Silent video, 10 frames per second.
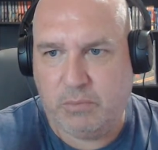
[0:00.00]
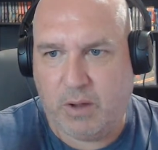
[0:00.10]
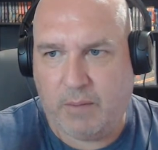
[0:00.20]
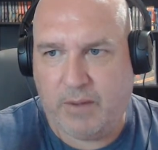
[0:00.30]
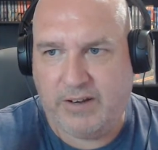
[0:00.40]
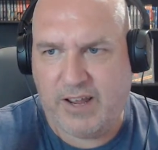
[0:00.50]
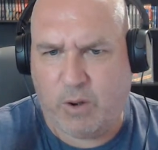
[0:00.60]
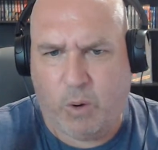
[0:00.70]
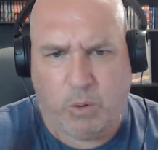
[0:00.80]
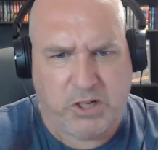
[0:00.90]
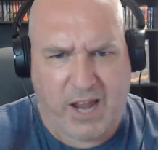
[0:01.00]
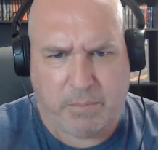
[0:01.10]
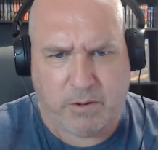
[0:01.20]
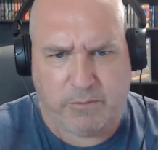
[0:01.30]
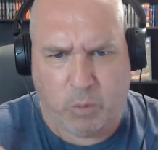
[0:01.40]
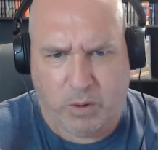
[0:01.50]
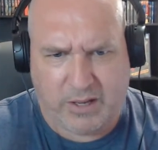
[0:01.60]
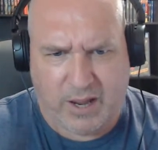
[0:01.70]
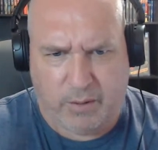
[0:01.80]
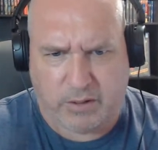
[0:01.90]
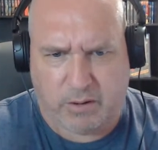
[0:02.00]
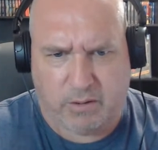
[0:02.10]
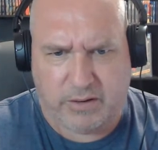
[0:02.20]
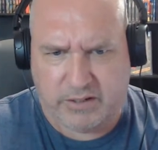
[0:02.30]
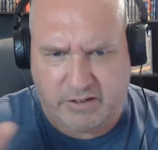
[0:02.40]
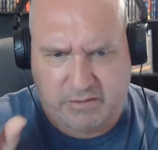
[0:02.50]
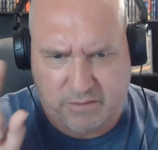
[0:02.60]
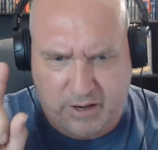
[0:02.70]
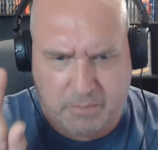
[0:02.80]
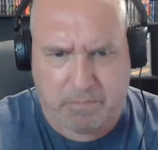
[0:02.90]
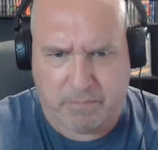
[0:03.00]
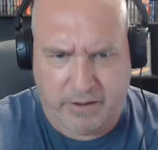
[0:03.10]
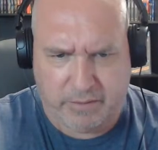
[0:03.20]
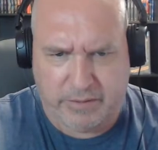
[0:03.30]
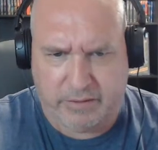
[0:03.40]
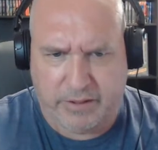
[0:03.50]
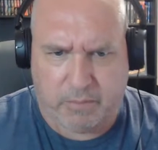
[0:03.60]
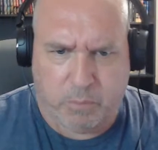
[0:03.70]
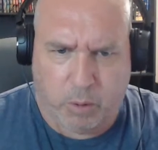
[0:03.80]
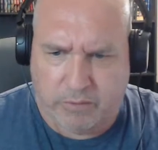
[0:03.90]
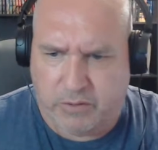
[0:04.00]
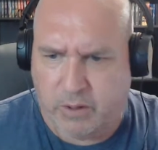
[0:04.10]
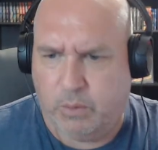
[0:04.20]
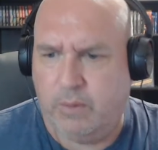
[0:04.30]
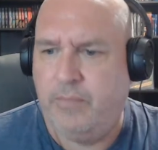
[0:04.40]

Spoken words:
I might take a whole chapter for one character, just their point of view,